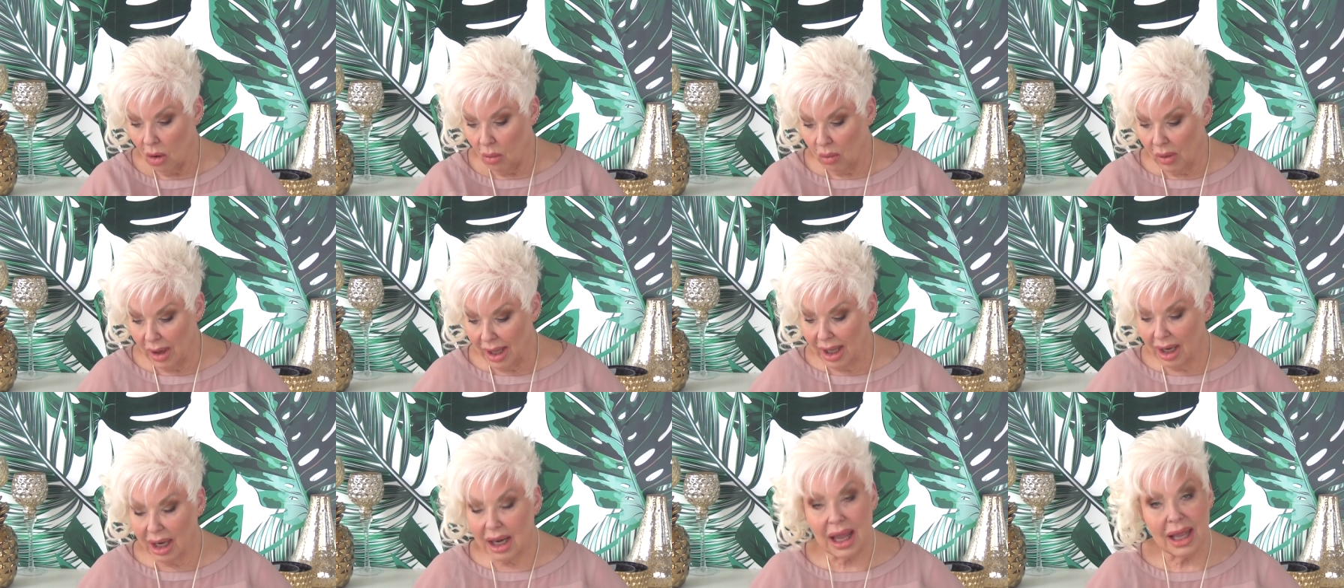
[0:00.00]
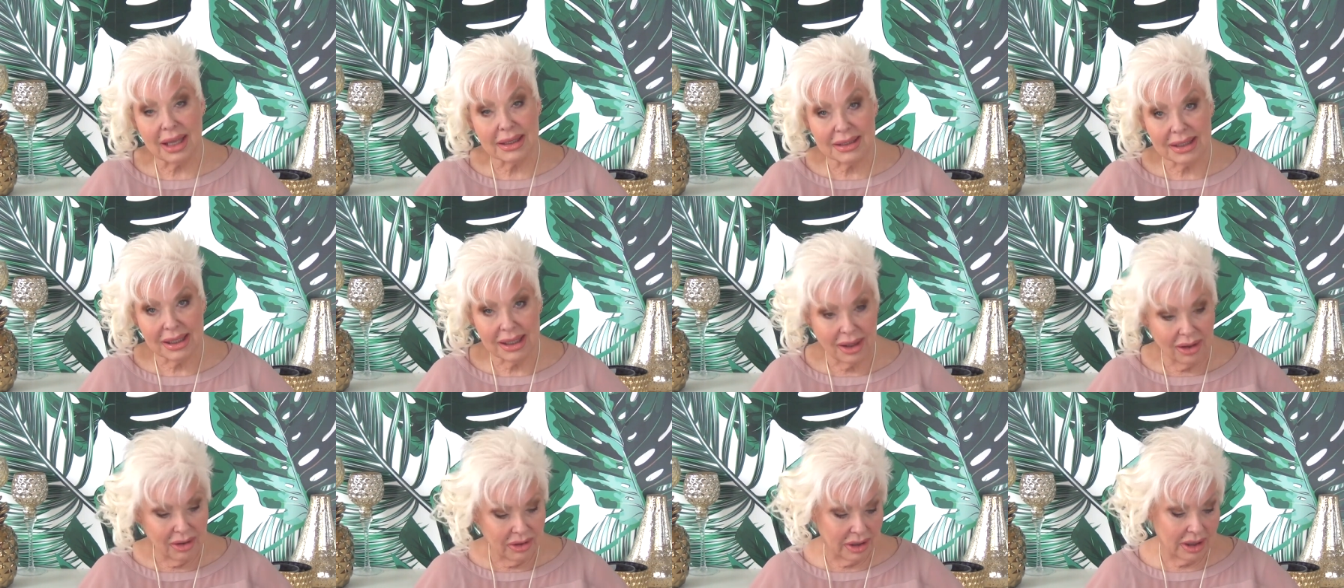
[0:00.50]
Well, I
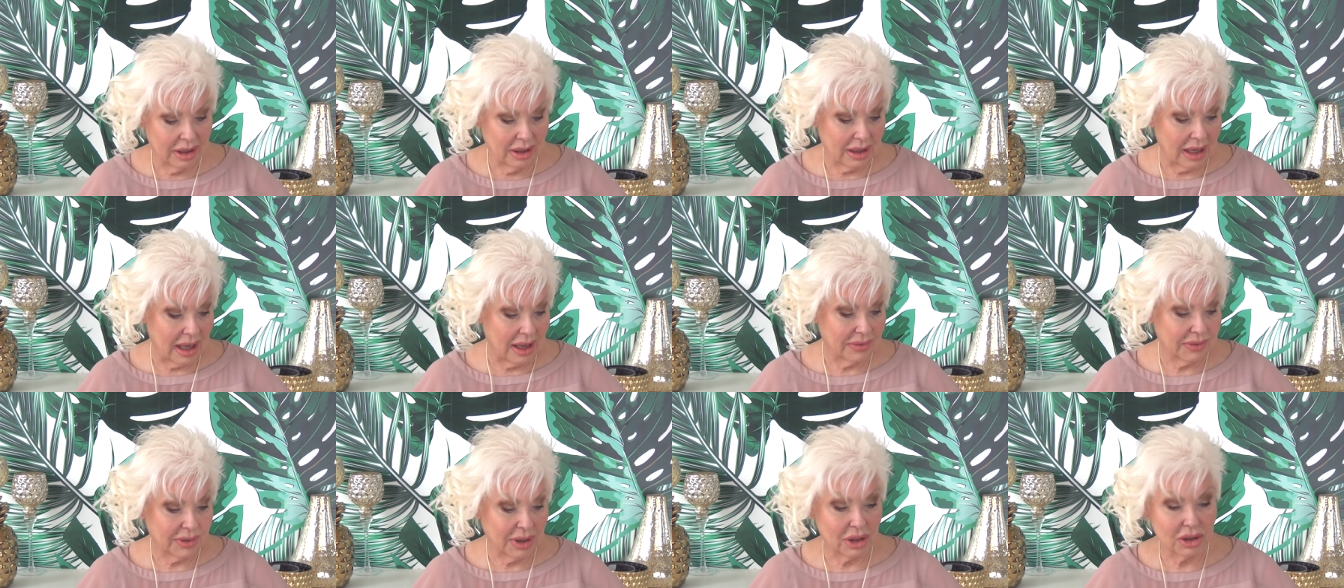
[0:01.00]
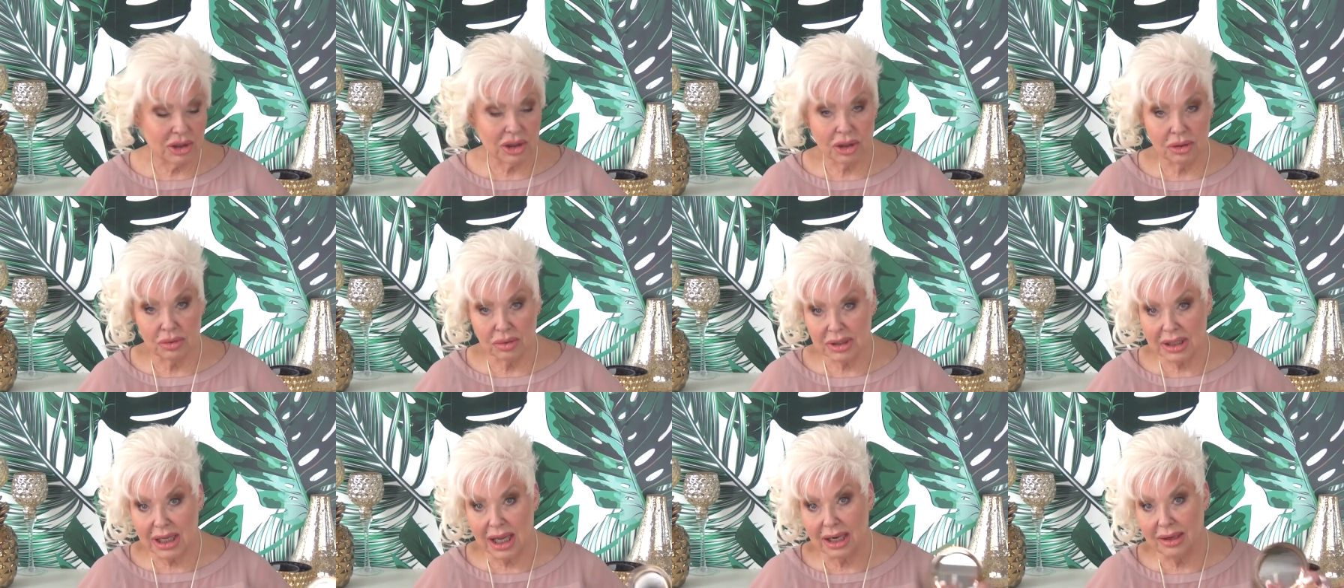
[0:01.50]
tell you, I thought
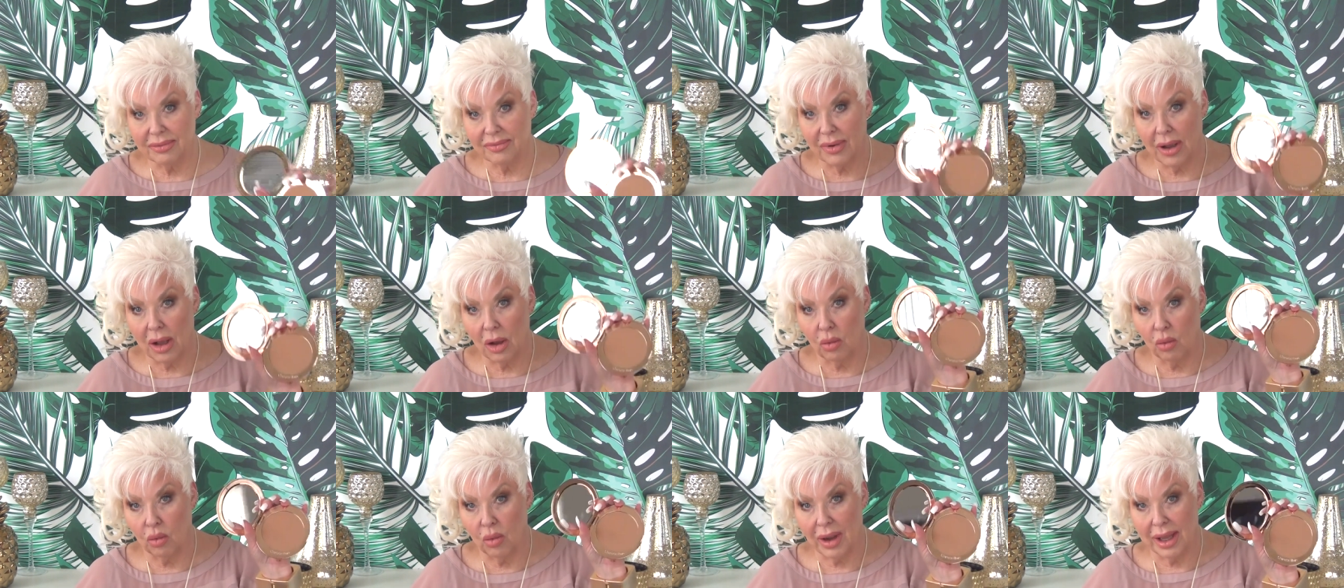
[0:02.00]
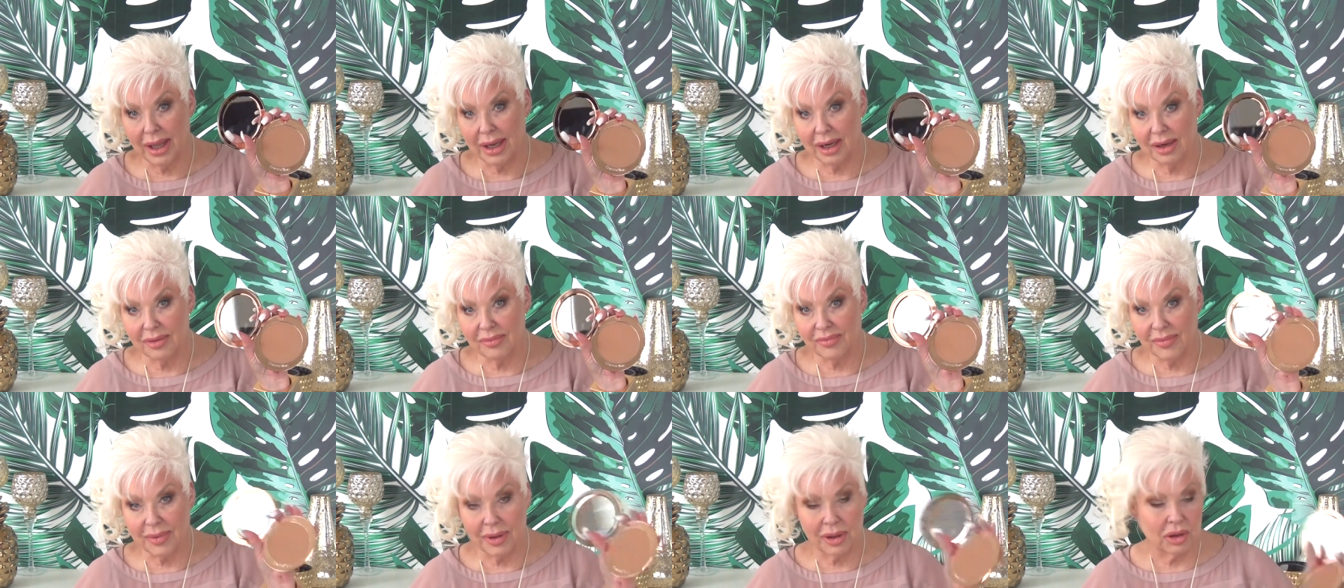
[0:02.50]
she was kind of all wet
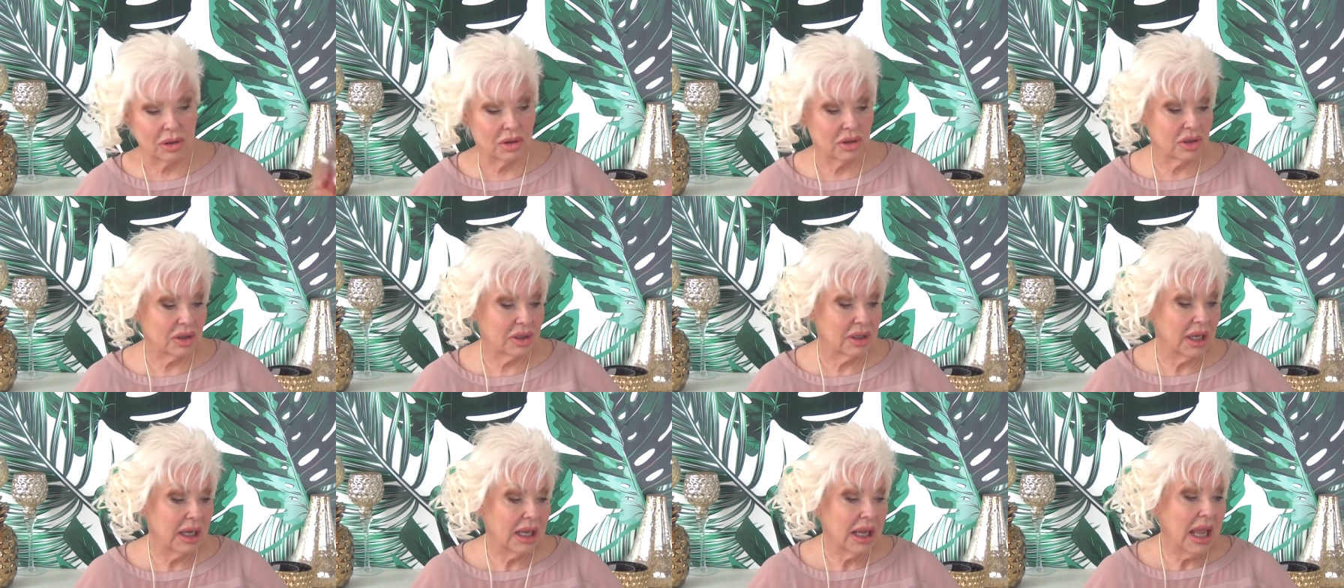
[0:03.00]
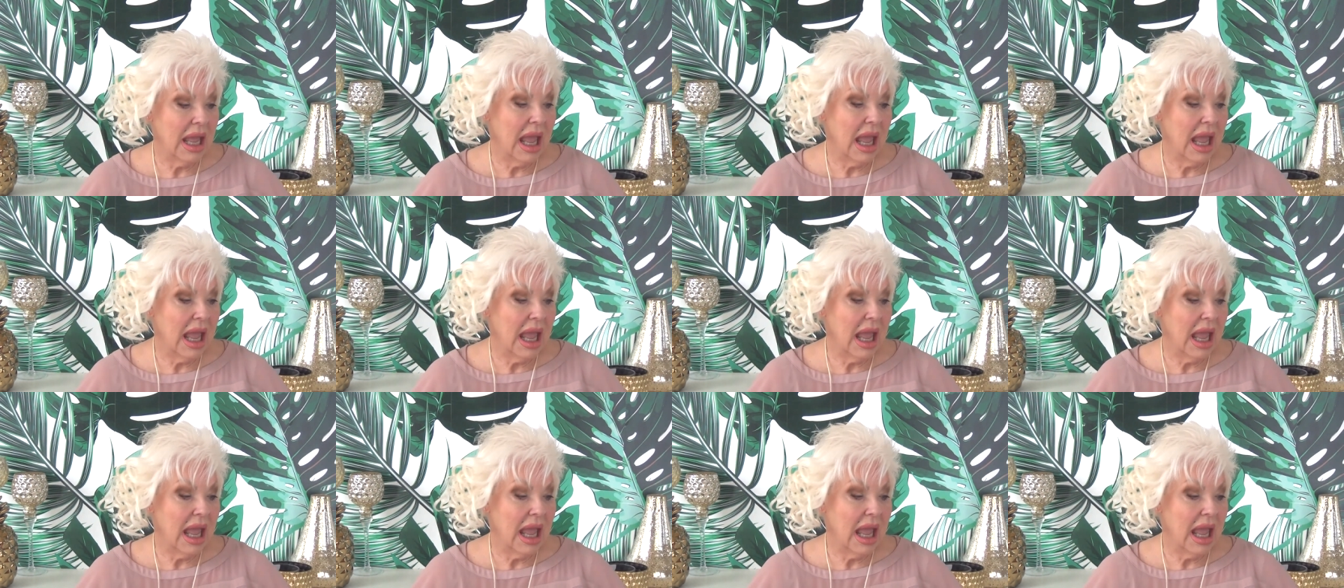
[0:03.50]
at first